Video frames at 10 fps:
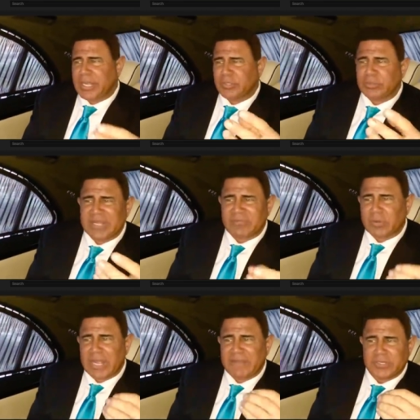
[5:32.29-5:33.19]
and you'll
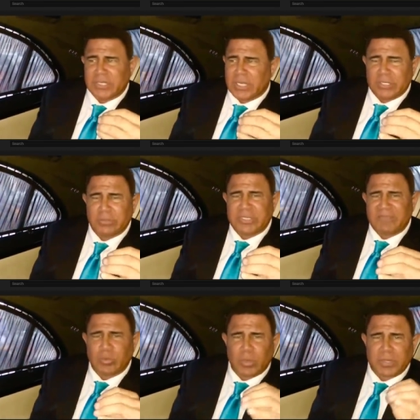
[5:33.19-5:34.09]
never have. To, you'll
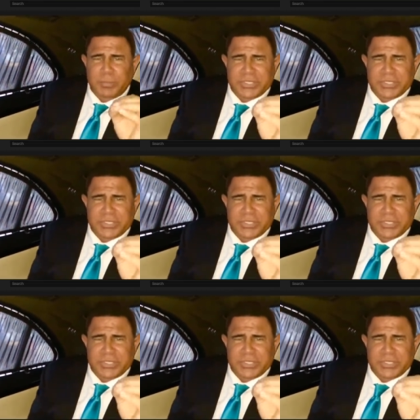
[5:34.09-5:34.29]
never want